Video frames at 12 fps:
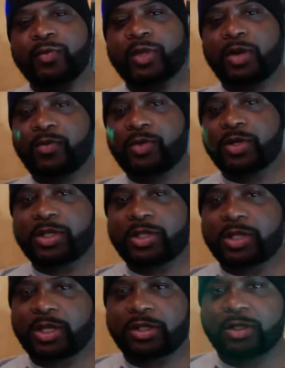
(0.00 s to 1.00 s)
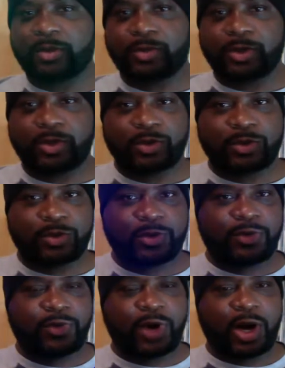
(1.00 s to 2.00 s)
I wanted to say something too,
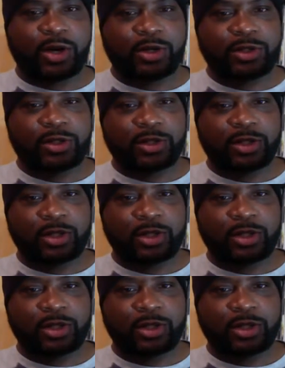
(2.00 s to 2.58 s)
as far as